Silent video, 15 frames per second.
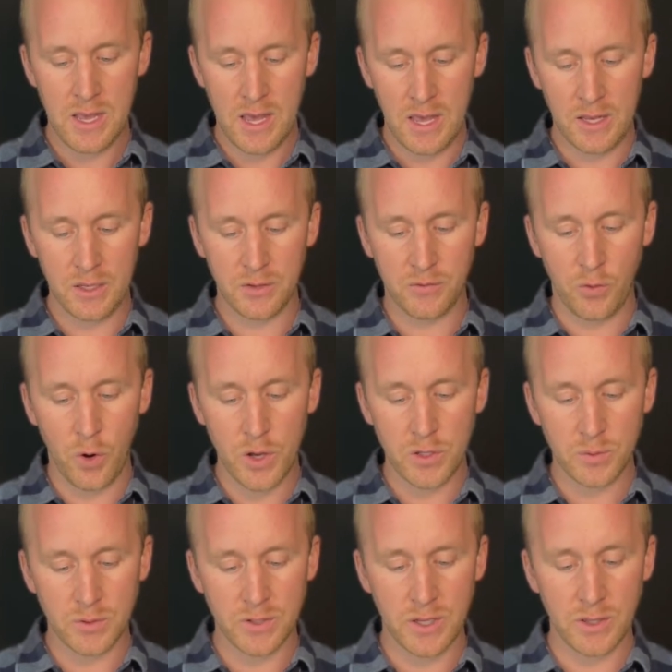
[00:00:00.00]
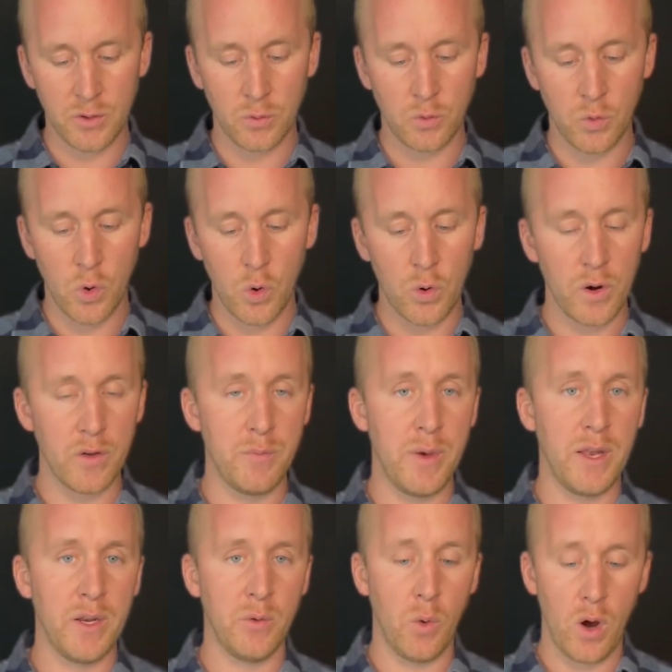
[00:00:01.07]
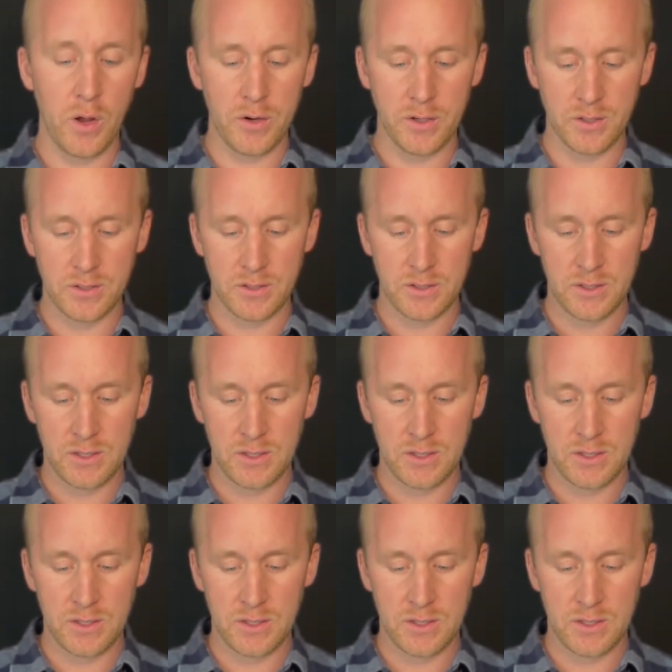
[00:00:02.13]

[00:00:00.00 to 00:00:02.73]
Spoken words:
And his voice was like the roar of many waters.